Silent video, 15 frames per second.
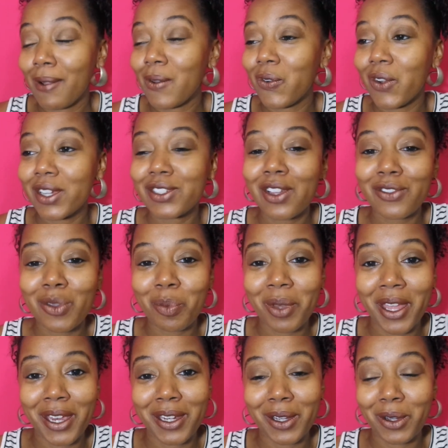Fresh off the
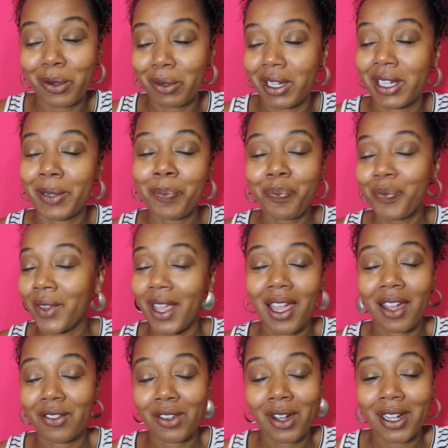plane in Korea.
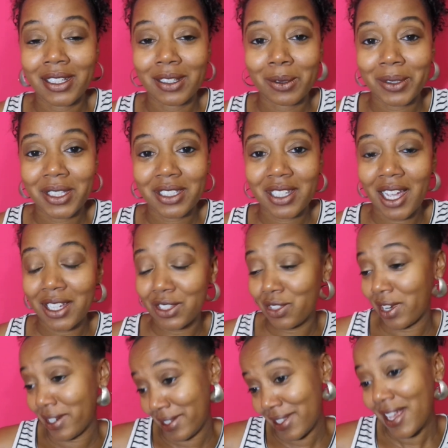I have no idea what this guy's
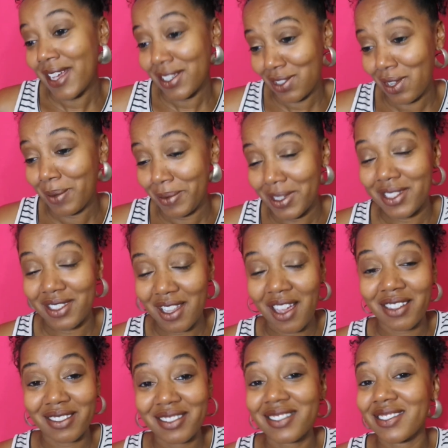trying to say. So I'm just
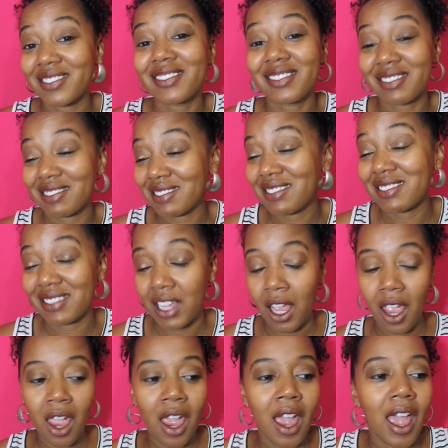like,
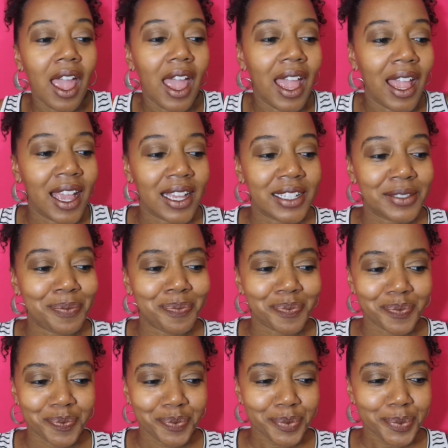And
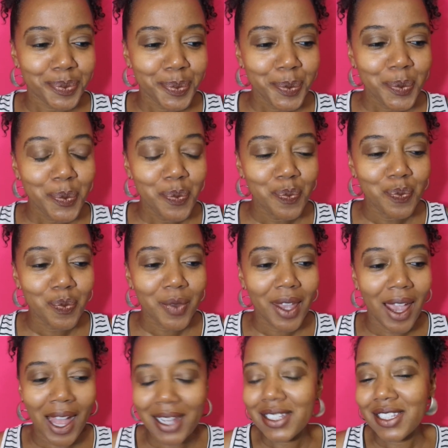
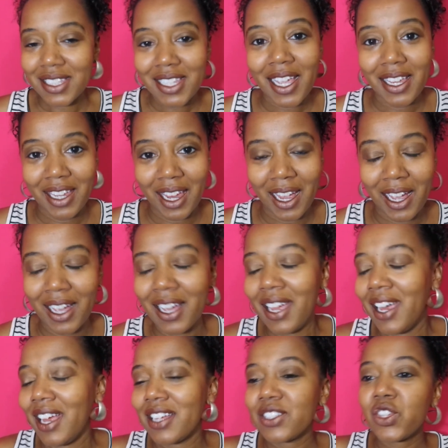I just say, yeah.
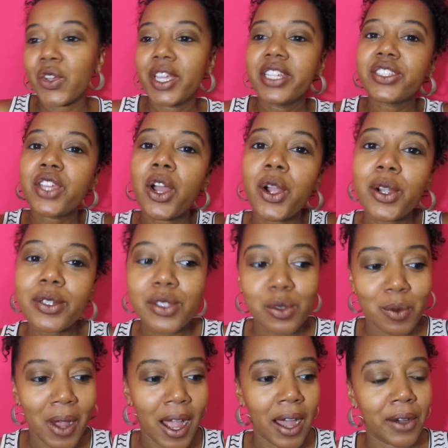And so he turns
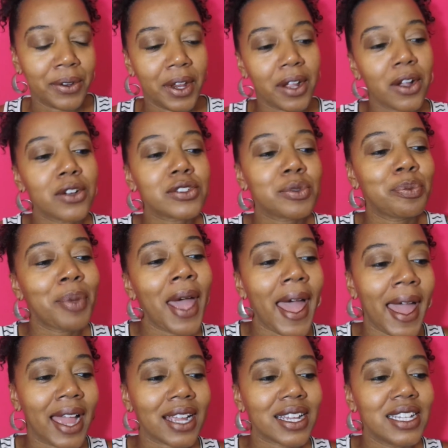around and goes
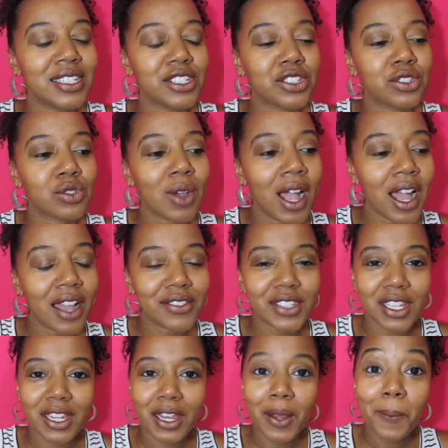back and his drives
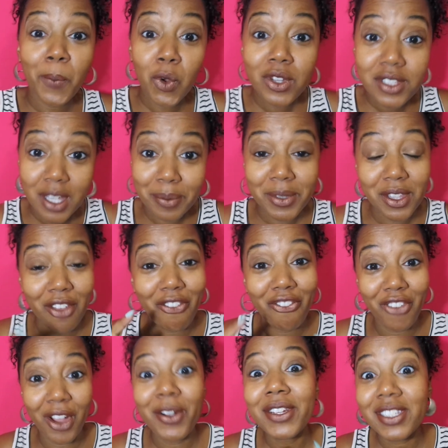and he pulls up to the
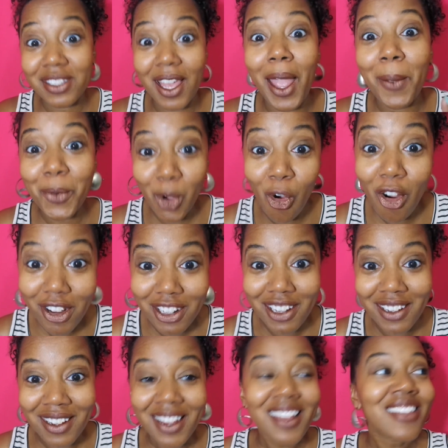very same
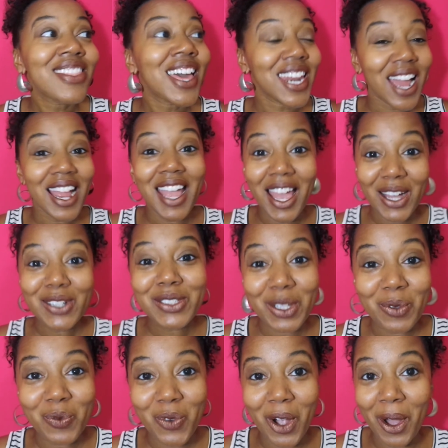corner that I hailed
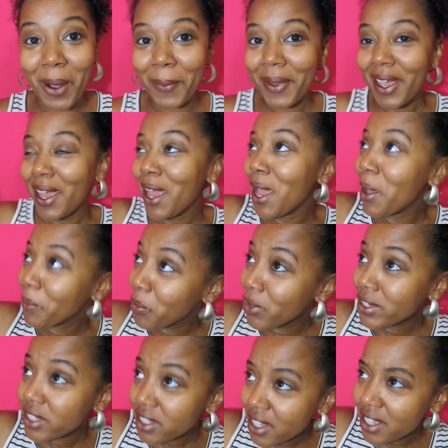him from and
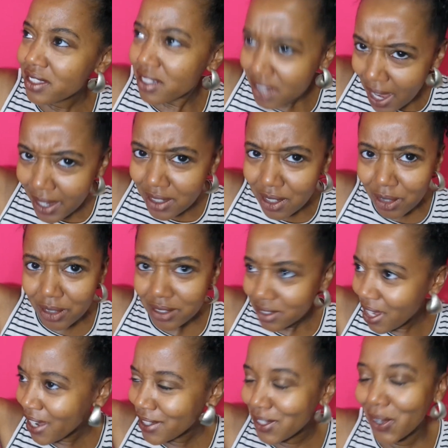points and says, Daiso,
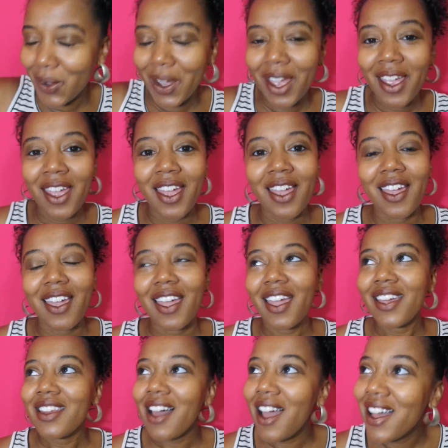Daiso.
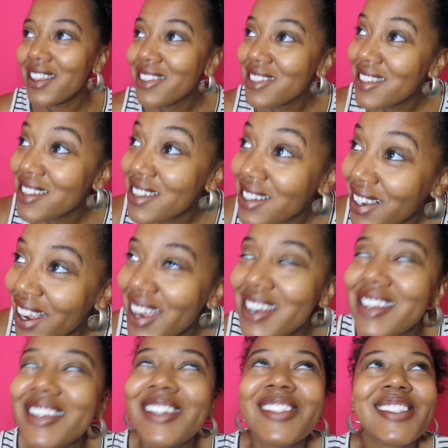And I look
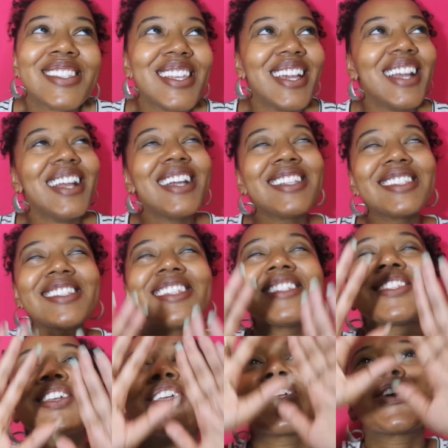and it's
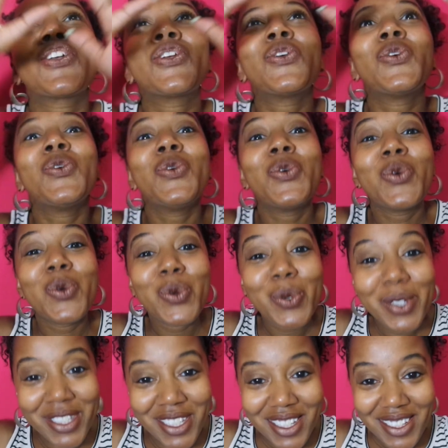this
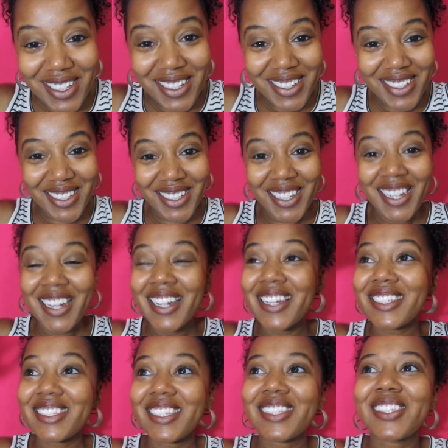huge
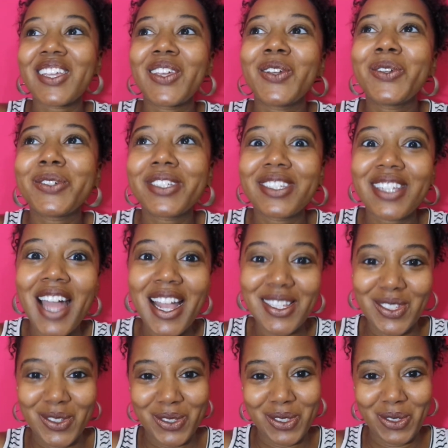
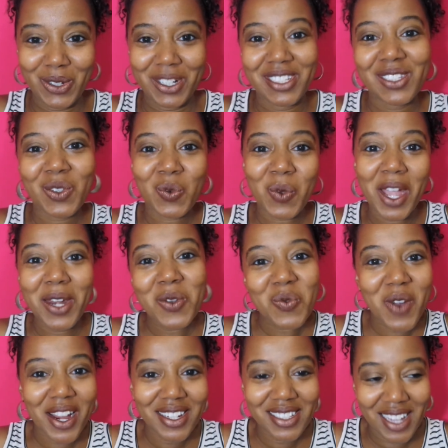Daiso store. It's a red and
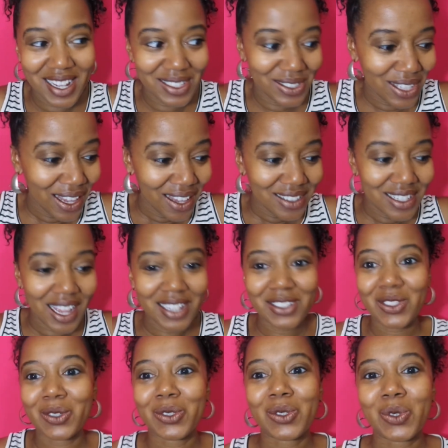white
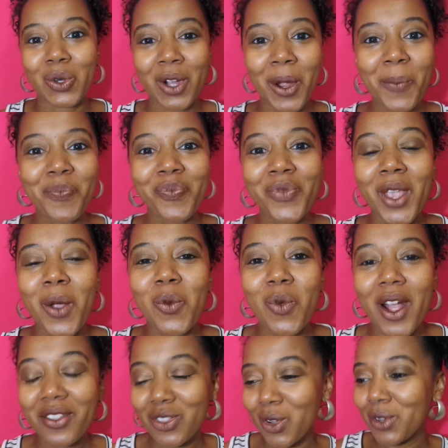Daiso store
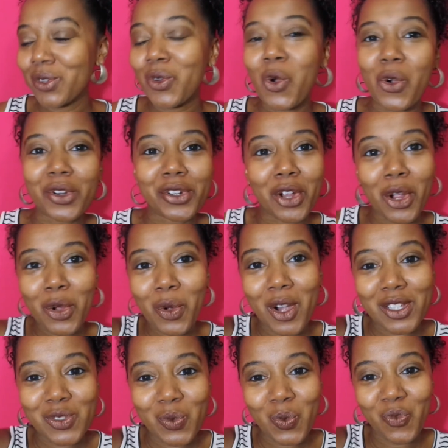right there on the corner
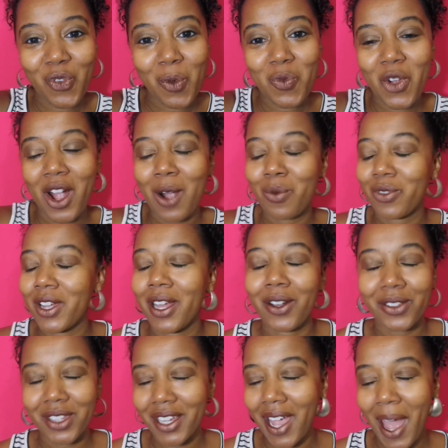across from where I
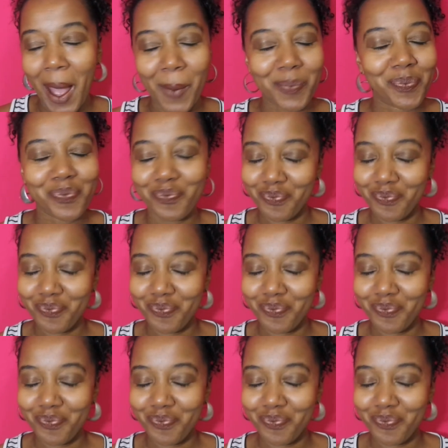hailed the cab.